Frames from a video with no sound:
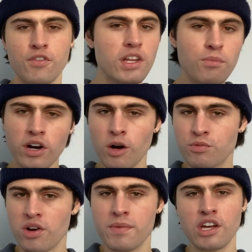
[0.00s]
If you need more
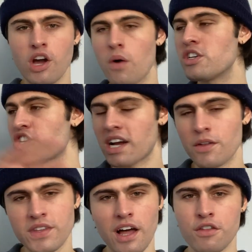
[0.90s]
help trimming, go and check
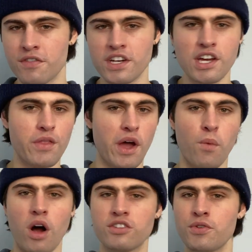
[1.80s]
out the other video
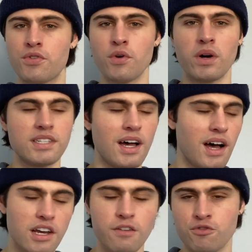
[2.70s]
that walks you through a
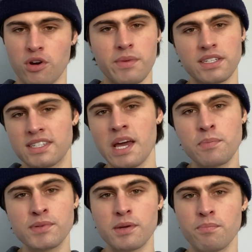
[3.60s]
ton of trimming
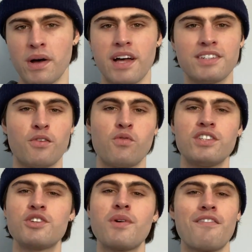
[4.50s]
tips, but
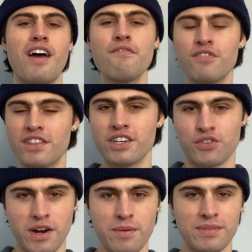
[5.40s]
once you have everything
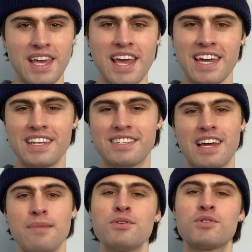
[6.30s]
trimmed, it is
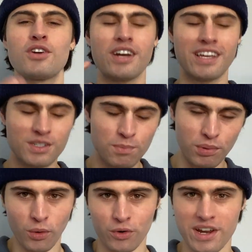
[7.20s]
time to start
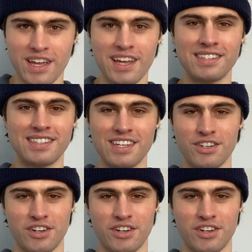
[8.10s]
exploring scene